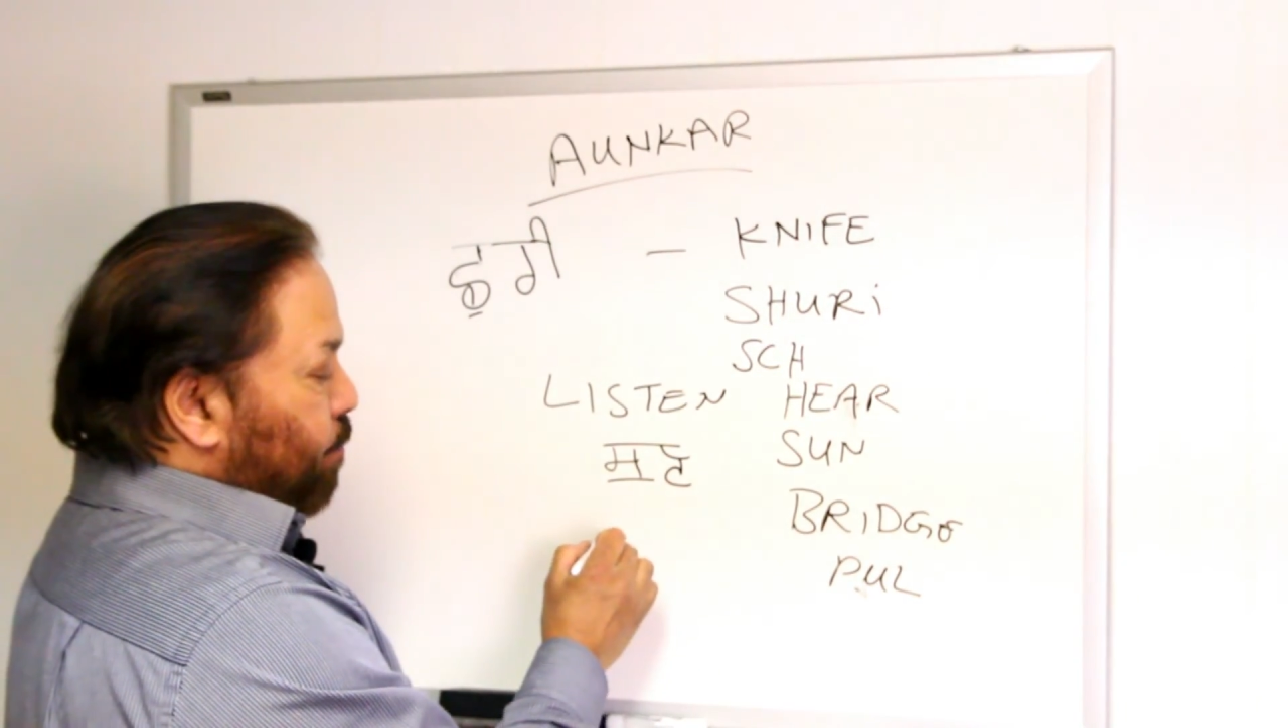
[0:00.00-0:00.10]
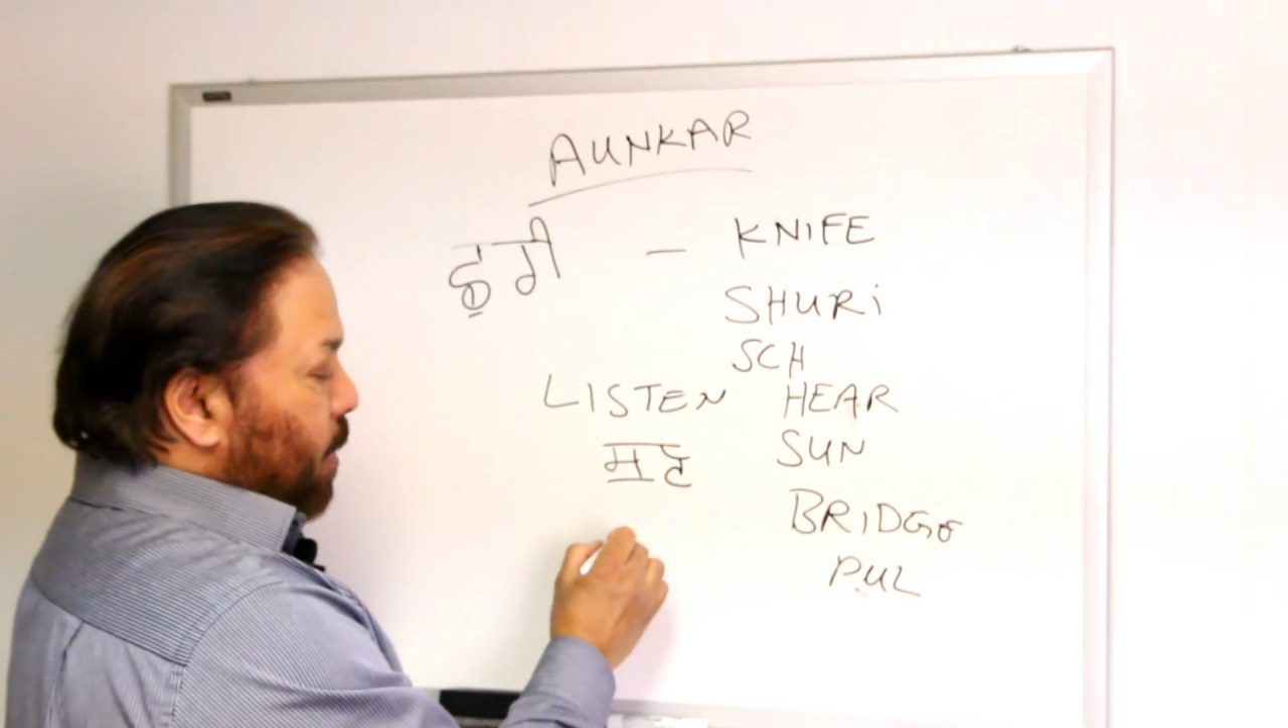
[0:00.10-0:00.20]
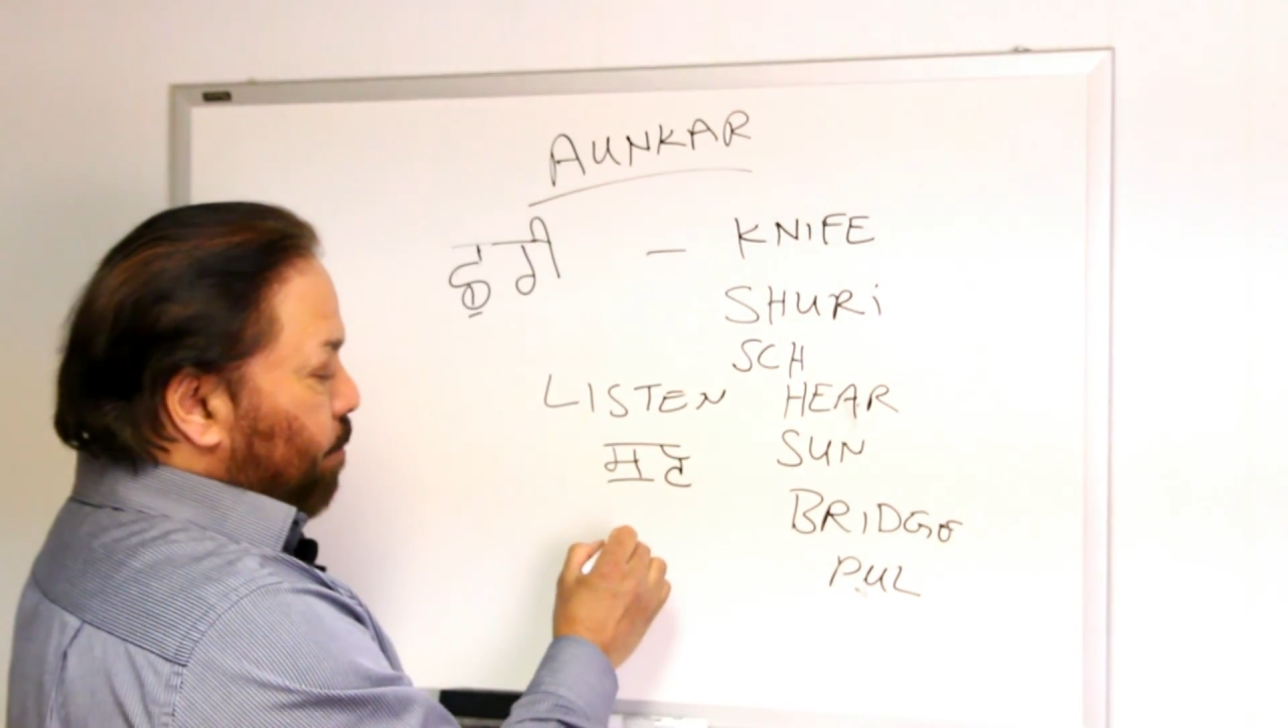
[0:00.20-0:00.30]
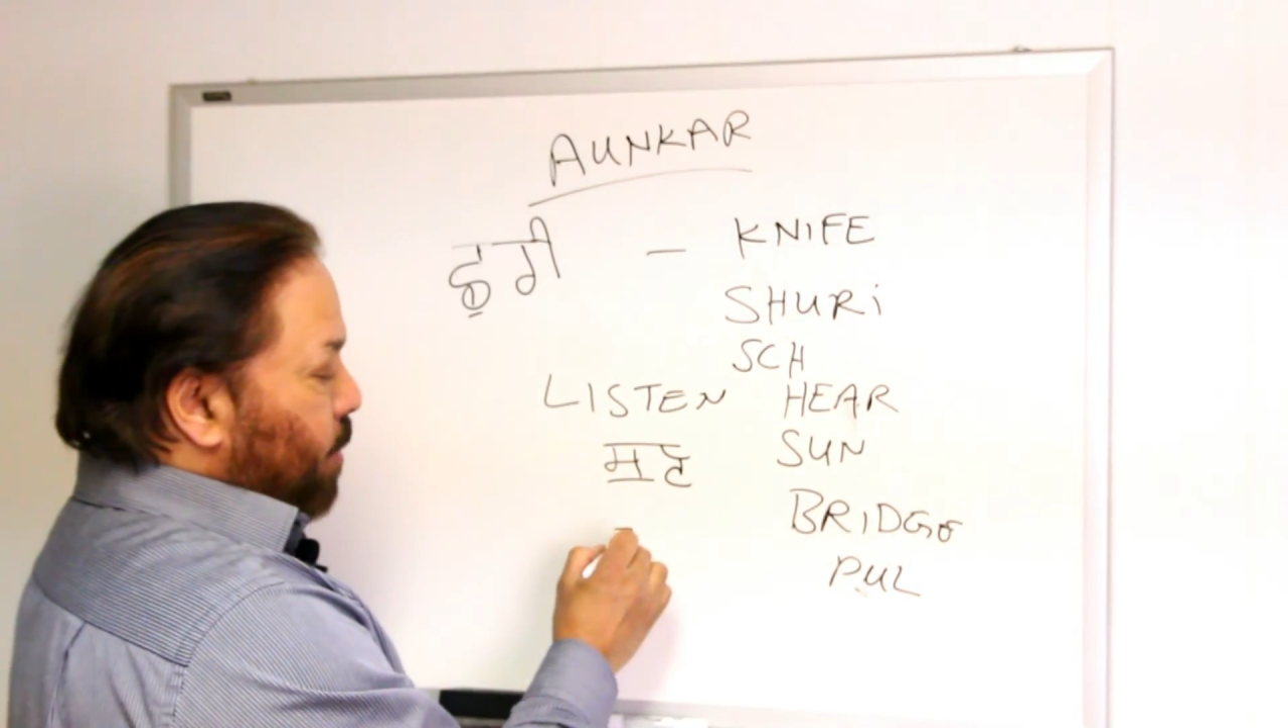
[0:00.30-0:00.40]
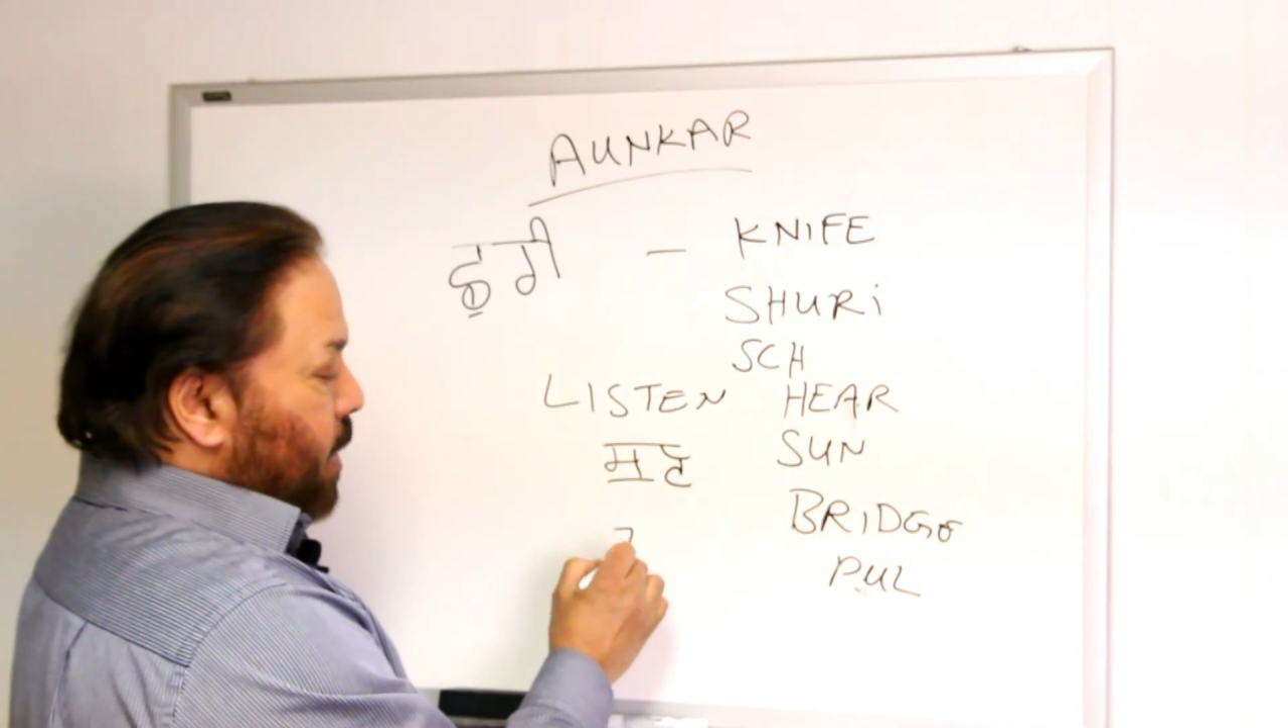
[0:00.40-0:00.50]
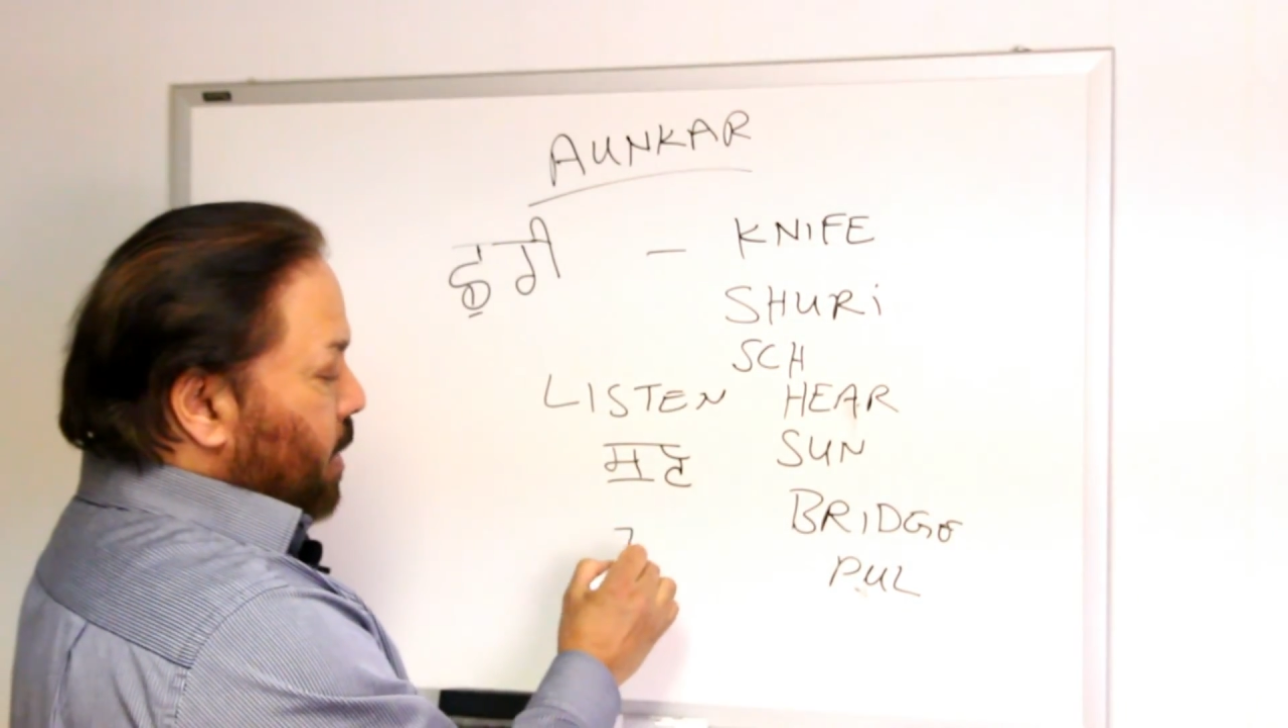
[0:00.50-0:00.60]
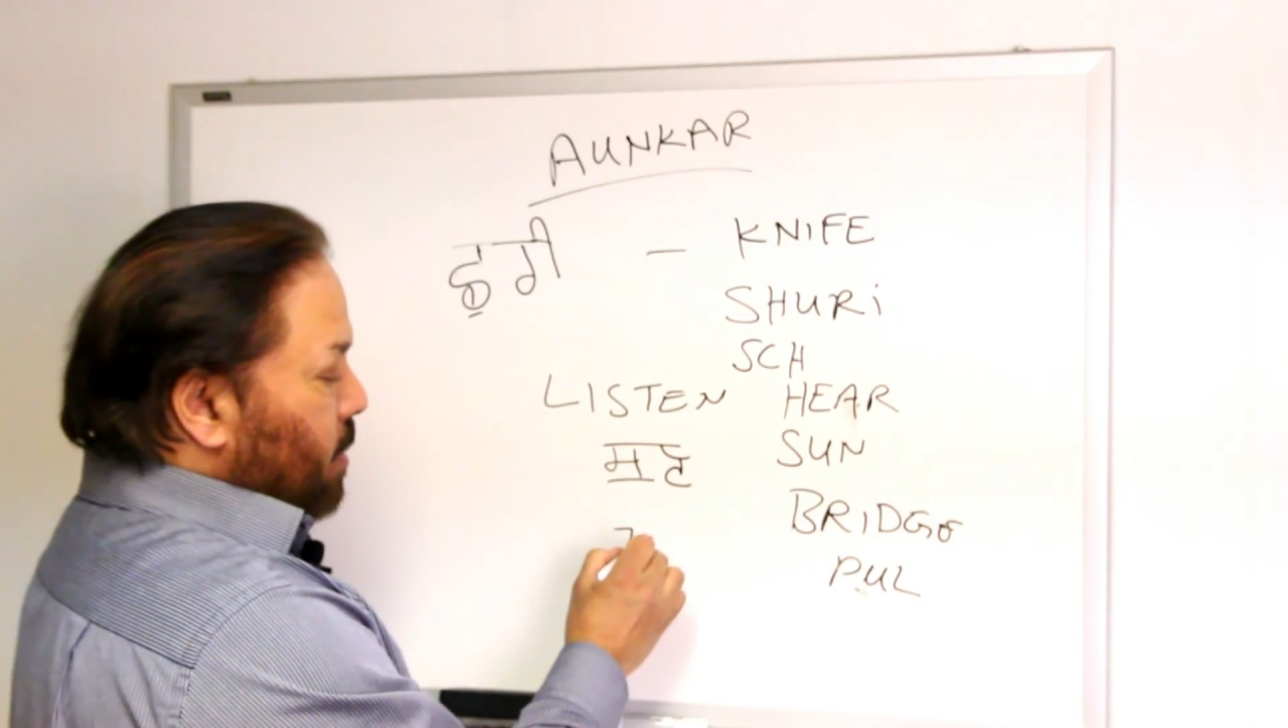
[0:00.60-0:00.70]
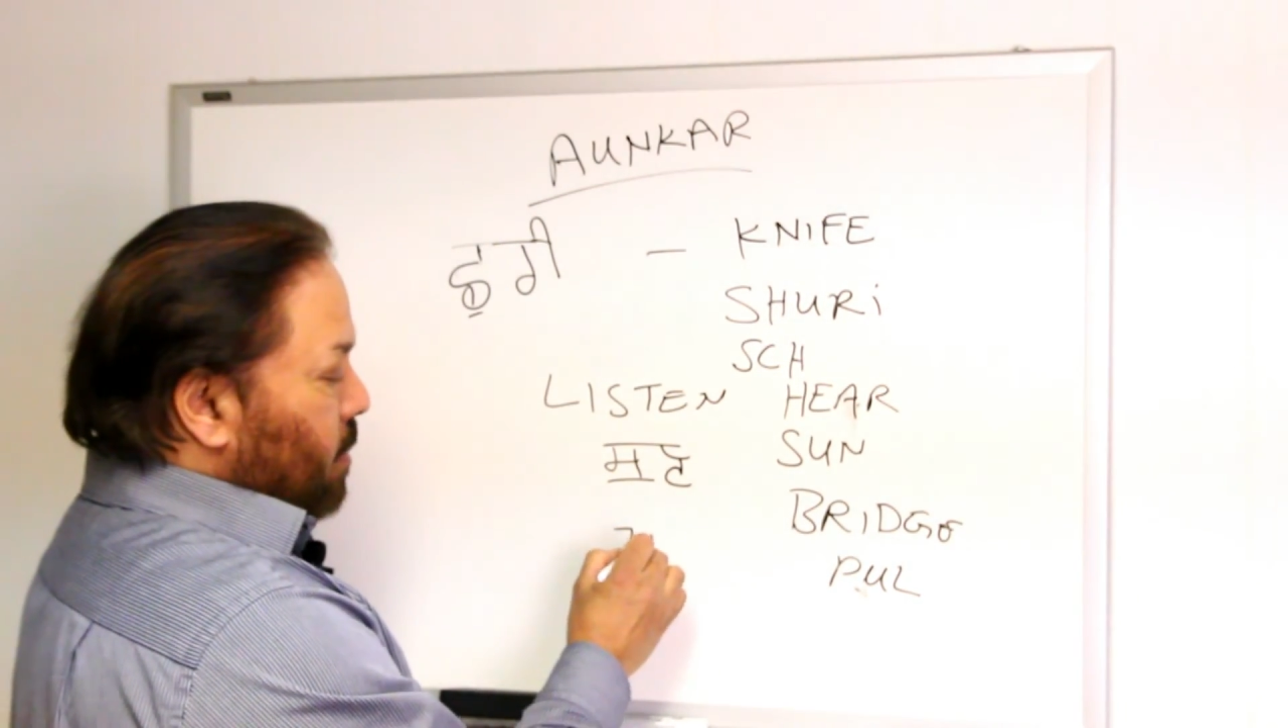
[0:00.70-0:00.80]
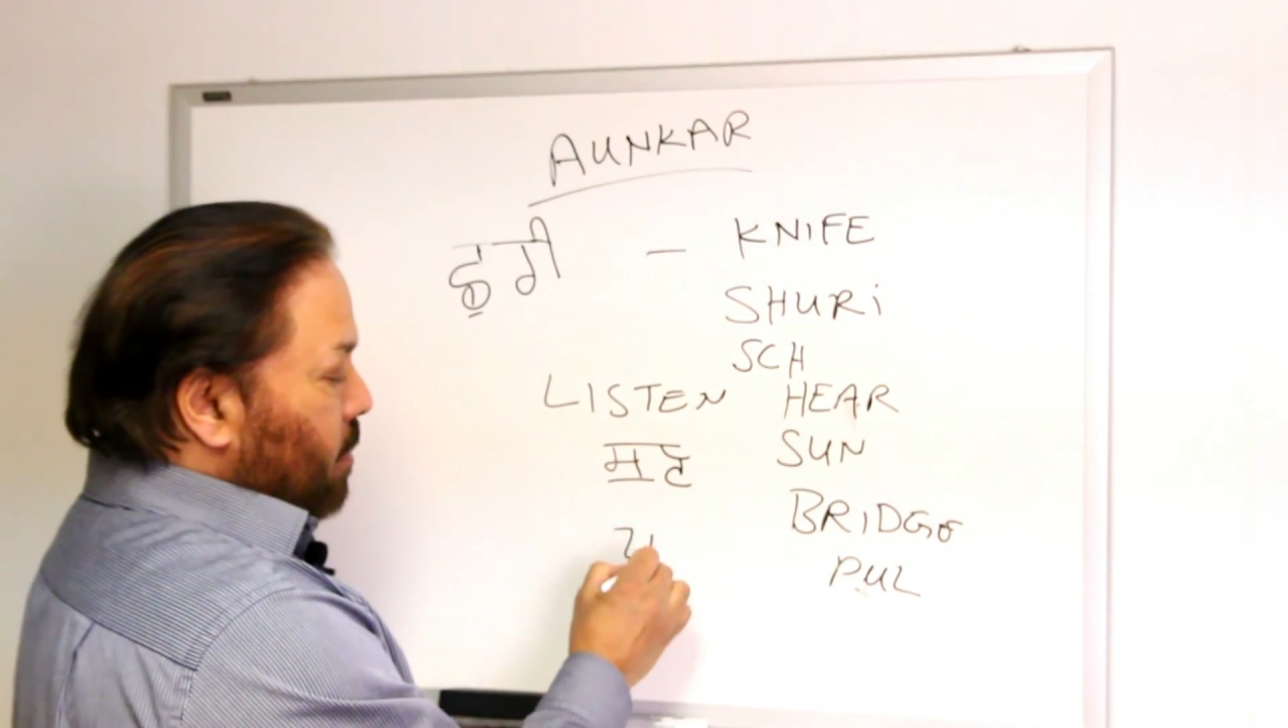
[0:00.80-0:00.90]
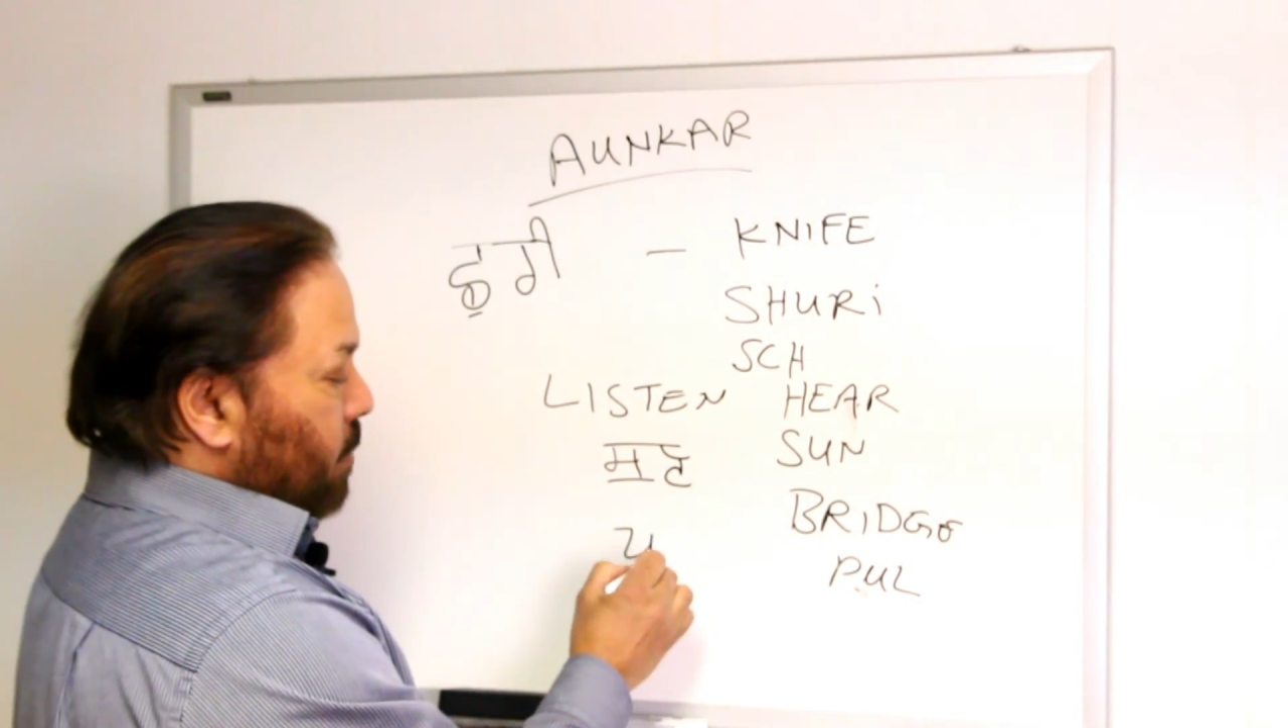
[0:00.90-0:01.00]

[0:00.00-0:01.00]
Papa